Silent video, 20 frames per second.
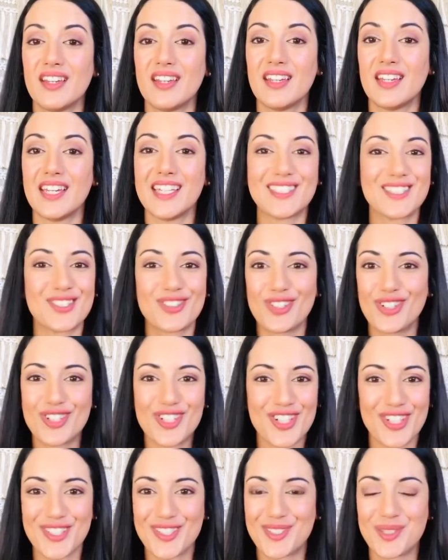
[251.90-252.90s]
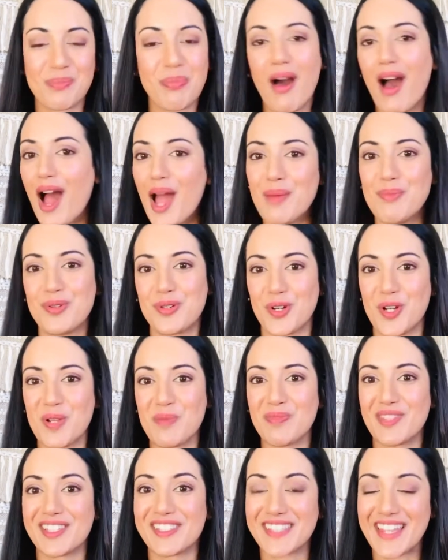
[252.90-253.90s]
It's not just a pipe dream,
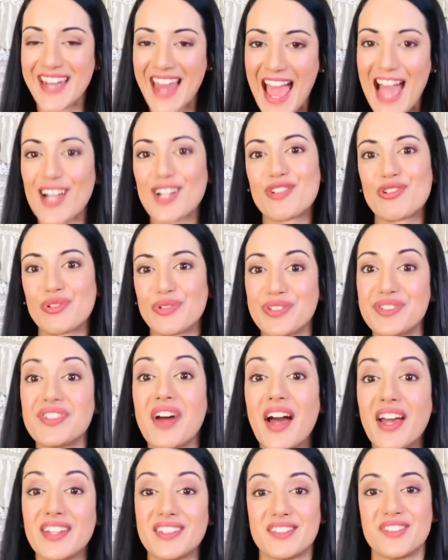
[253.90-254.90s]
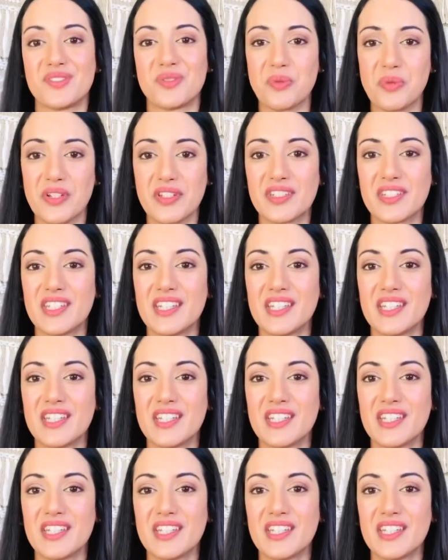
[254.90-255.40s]
there's an actual science to it.